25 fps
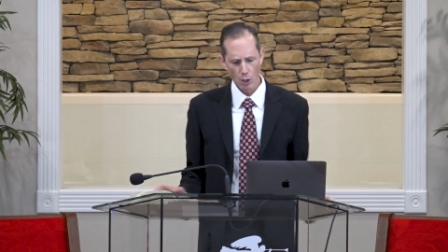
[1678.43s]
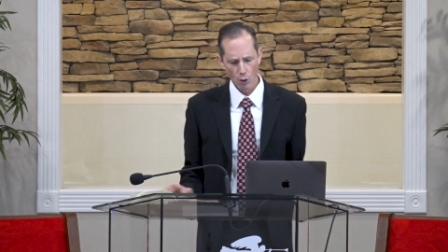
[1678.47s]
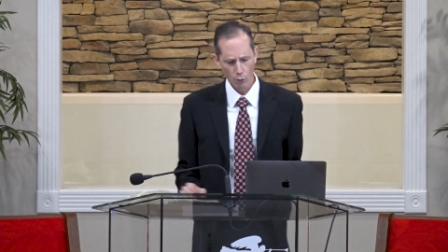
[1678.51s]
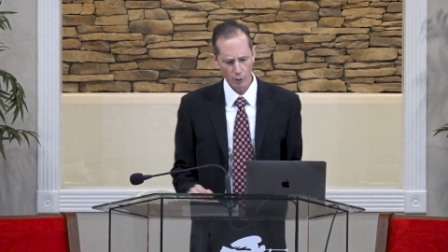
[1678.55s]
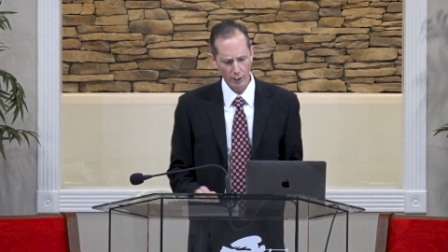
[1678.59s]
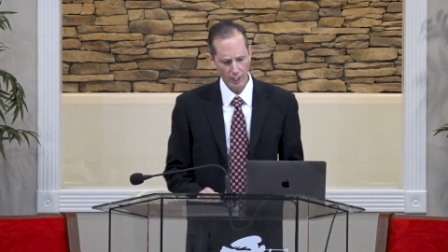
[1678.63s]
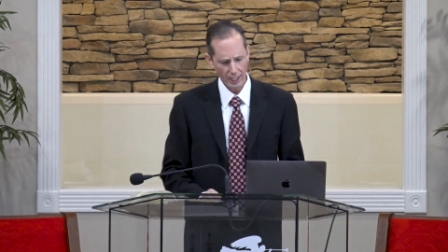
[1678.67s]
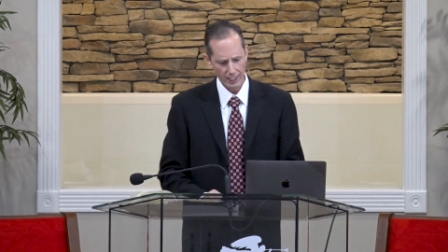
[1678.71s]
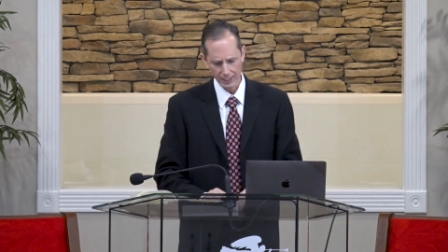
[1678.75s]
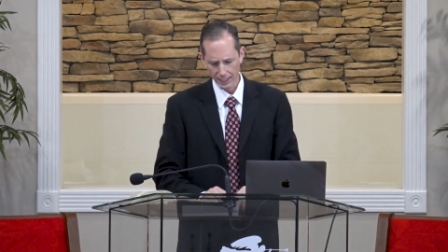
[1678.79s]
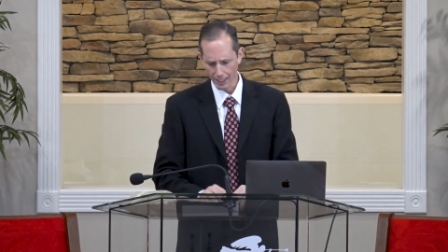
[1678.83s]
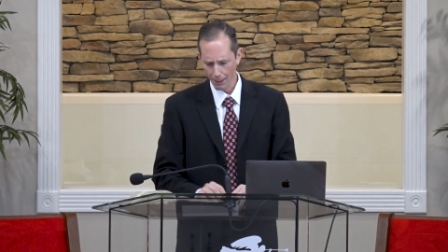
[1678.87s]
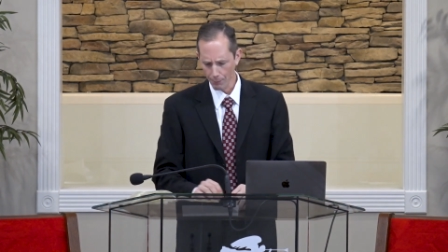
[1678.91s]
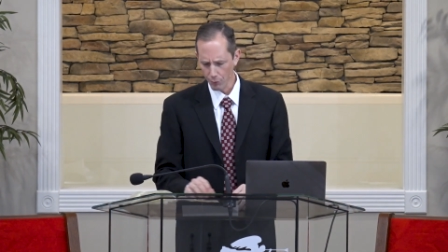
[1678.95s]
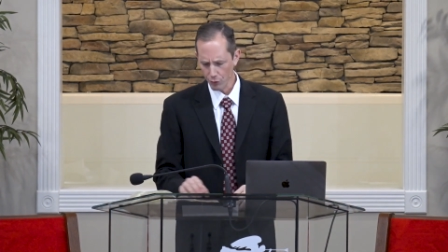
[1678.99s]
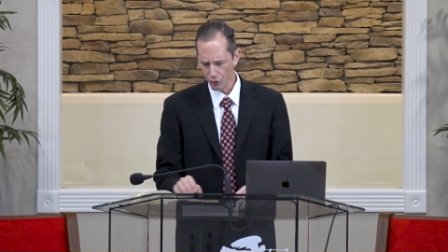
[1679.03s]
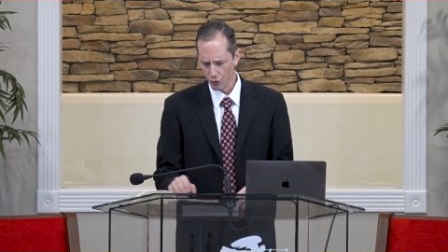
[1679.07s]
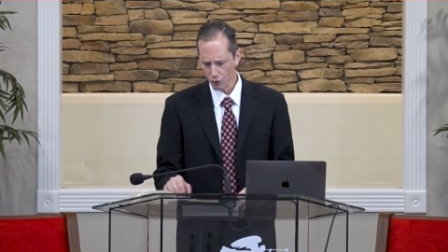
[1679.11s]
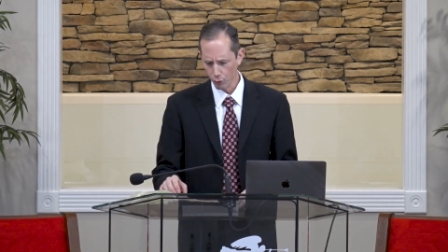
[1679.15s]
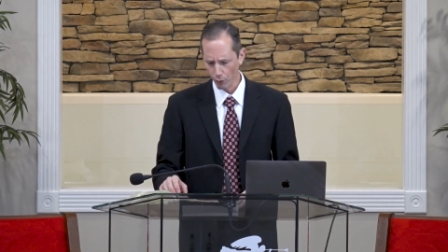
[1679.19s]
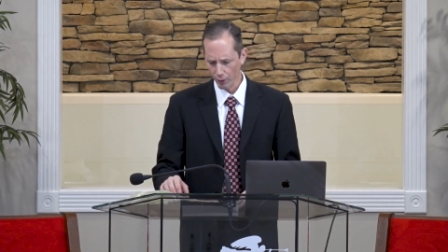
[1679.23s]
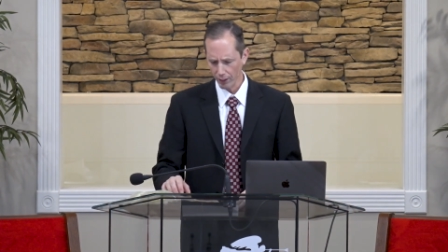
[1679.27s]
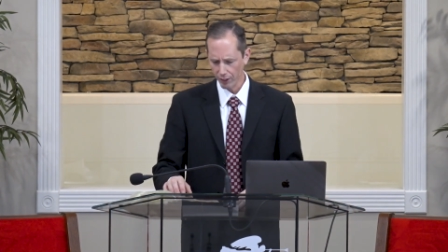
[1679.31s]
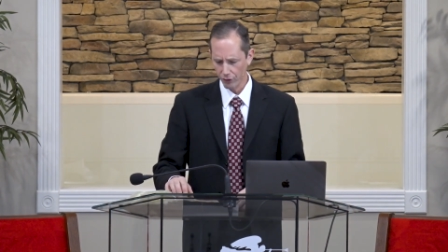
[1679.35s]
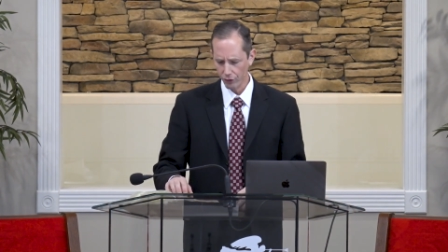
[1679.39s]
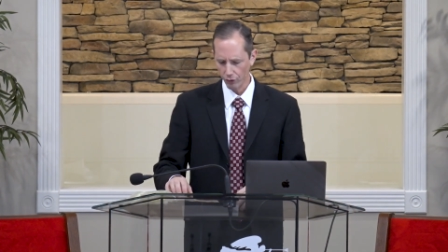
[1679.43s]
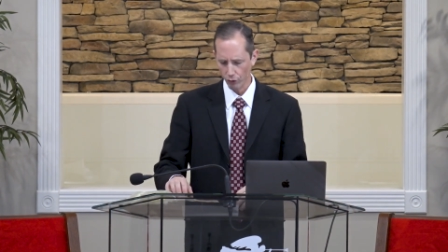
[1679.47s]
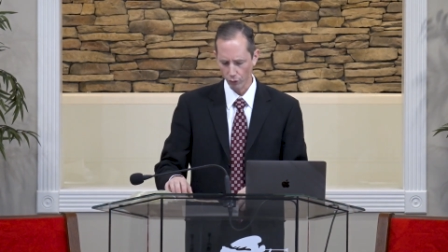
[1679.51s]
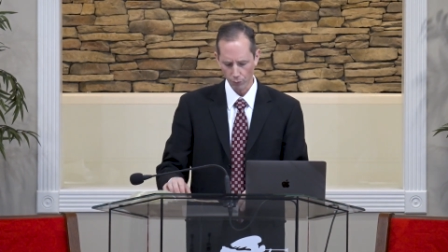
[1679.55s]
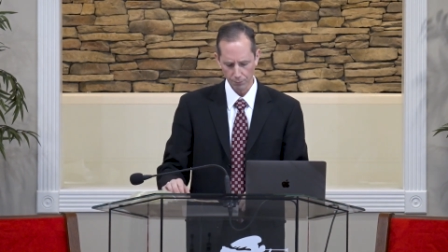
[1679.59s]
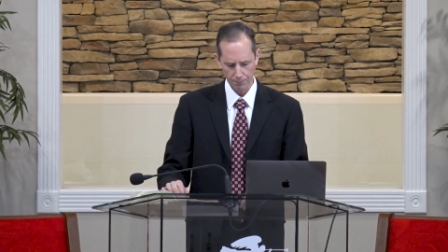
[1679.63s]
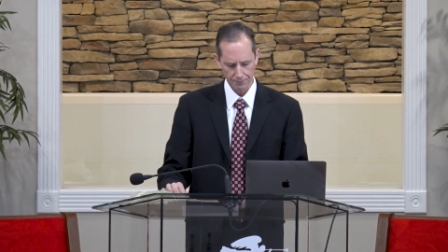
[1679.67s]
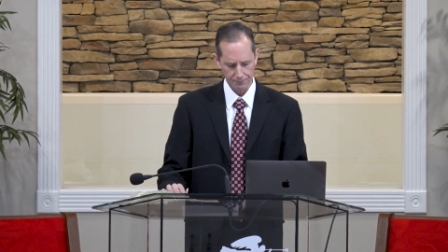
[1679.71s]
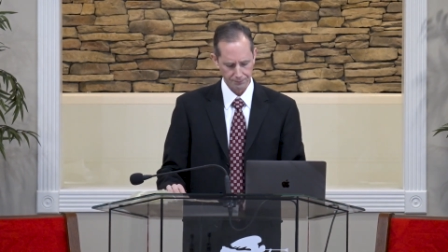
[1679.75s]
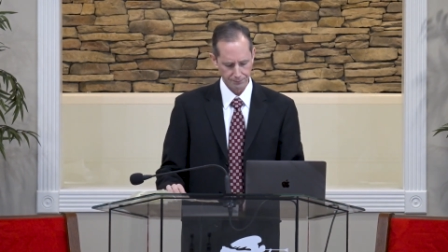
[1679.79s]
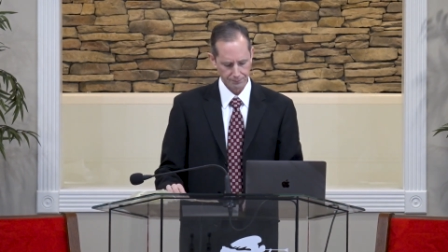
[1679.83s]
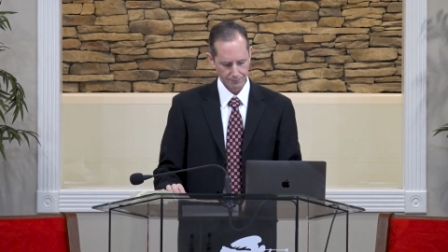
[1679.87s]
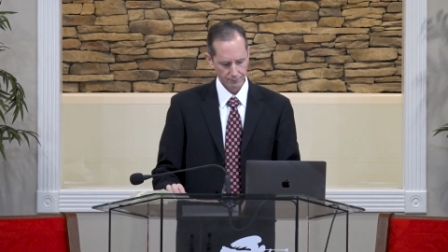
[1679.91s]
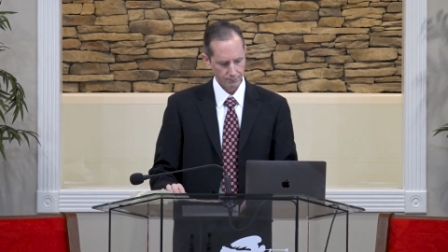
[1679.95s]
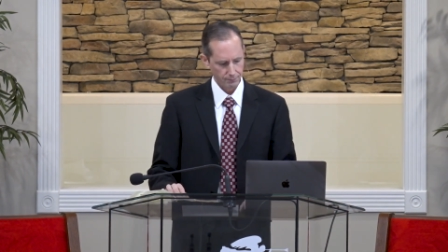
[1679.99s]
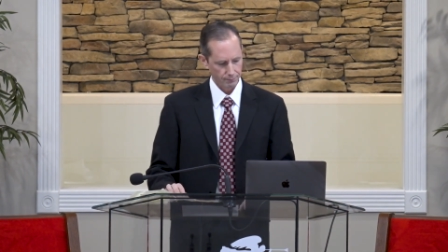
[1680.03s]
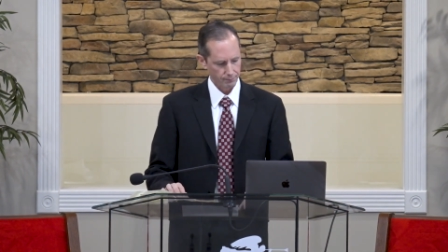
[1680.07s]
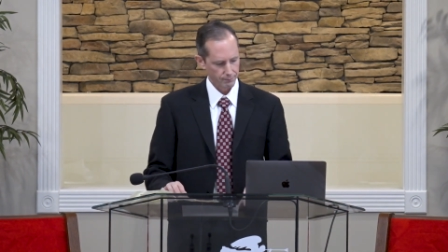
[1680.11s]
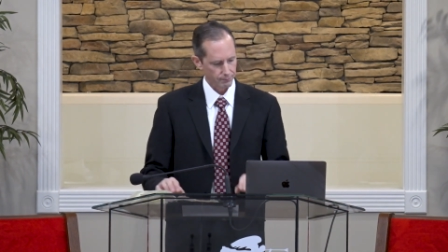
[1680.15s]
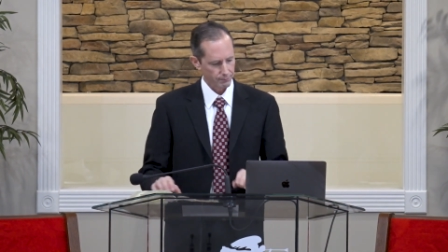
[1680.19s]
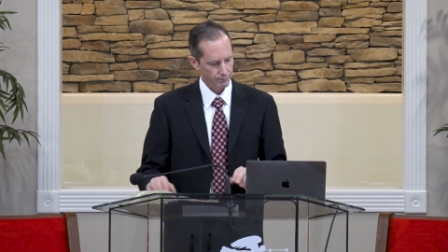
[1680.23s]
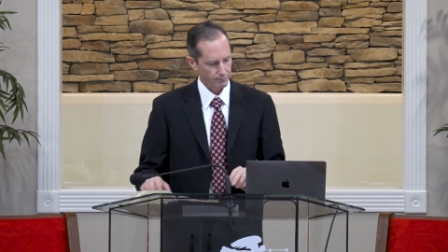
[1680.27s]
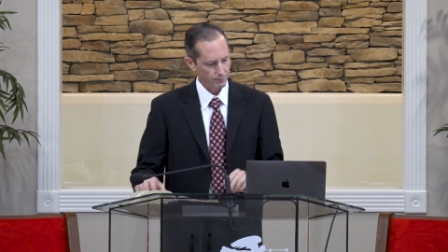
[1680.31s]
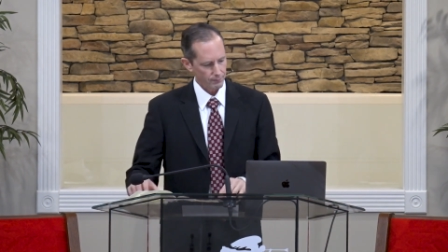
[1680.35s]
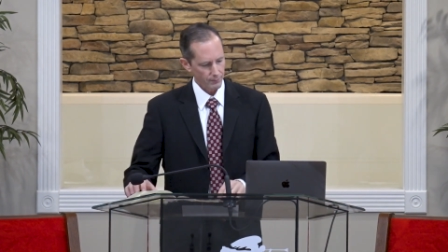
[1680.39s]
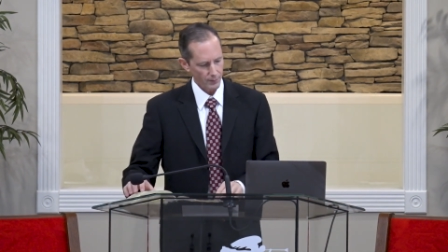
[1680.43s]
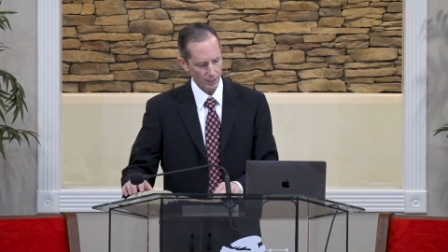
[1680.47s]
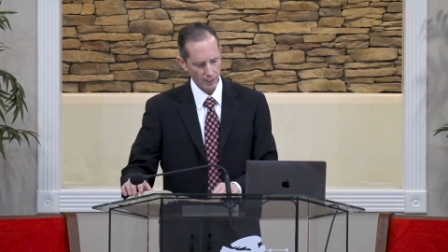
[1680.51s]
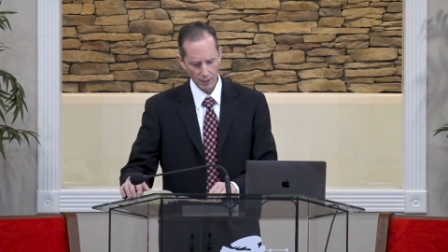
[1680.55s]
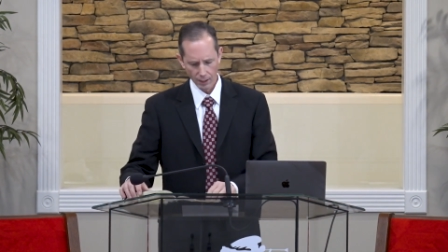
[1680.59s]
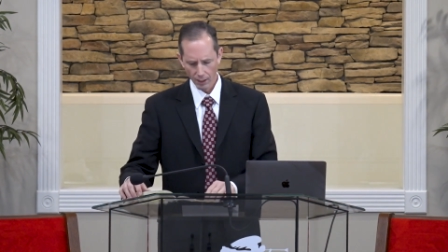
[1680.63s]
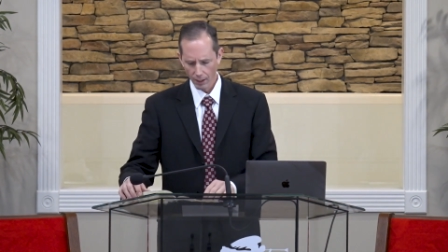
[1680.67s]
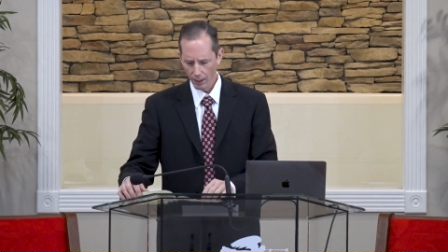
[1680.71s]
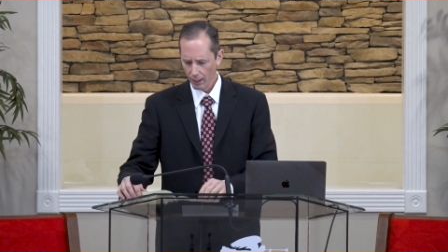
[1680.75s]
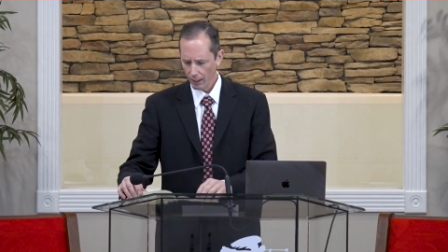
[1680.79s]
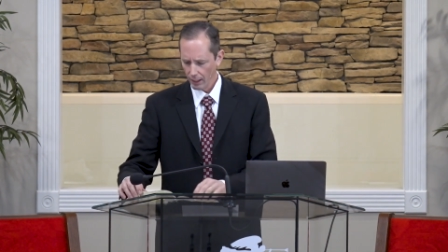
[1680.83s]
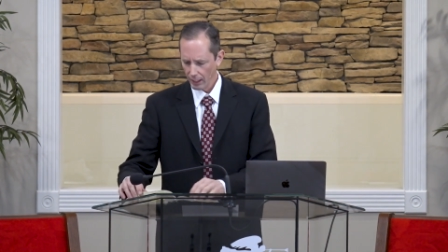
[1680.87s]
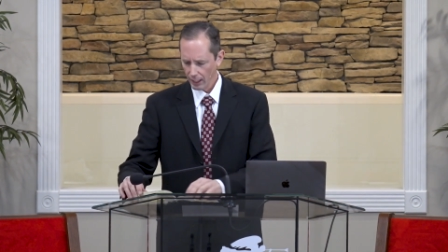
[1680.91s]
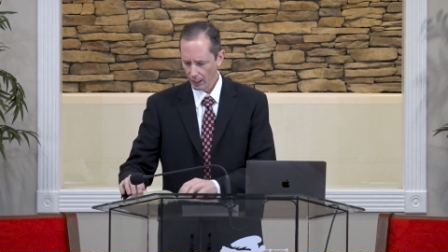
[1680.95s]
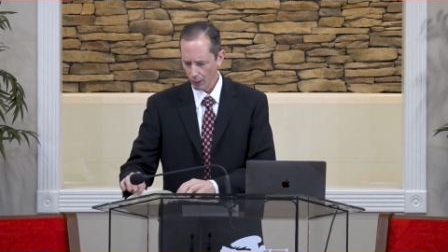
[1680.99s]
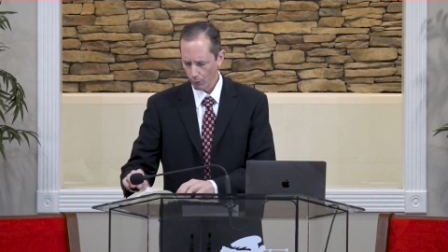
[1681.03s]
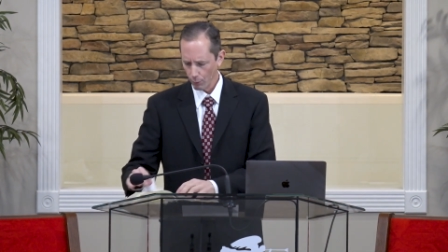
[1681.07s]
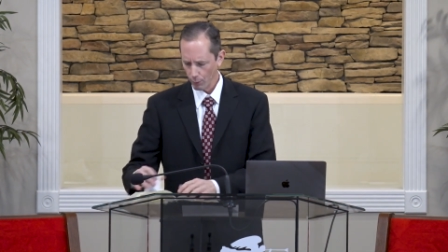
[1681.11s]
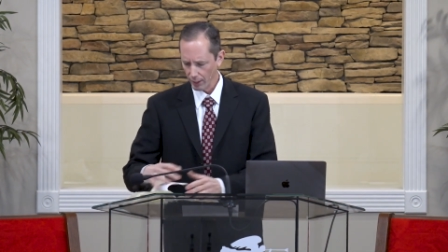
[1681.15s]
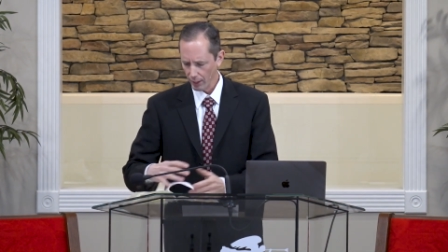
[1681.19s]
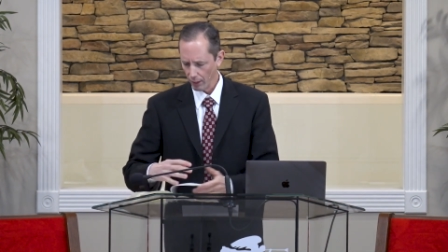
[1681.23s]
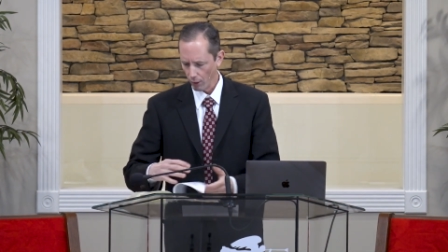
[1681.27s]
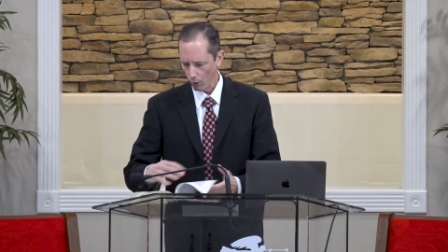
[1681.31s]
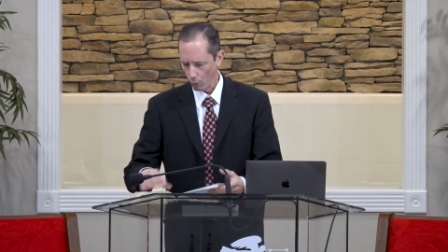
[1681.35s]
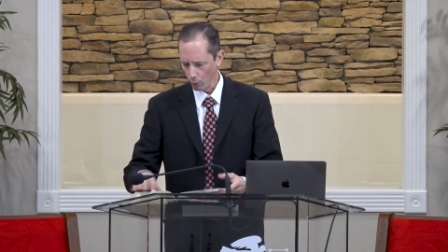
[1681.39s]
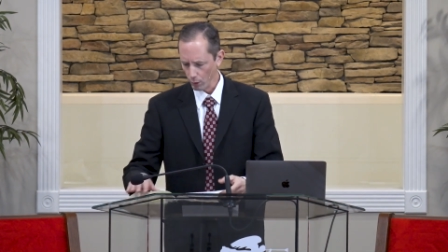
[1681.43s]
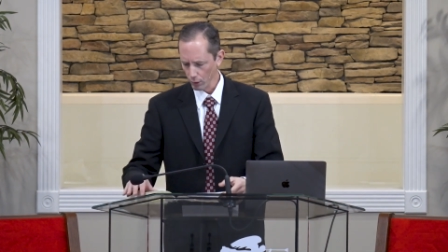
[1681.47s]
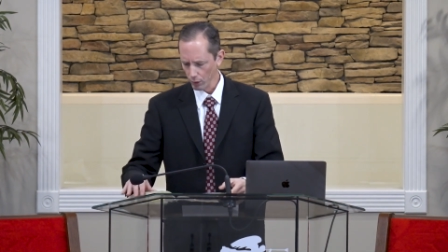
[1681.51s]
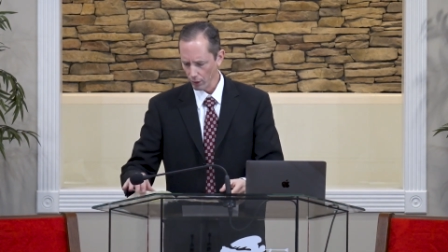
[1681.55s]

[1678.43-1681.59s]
Okay, Numbers 22. Here we go.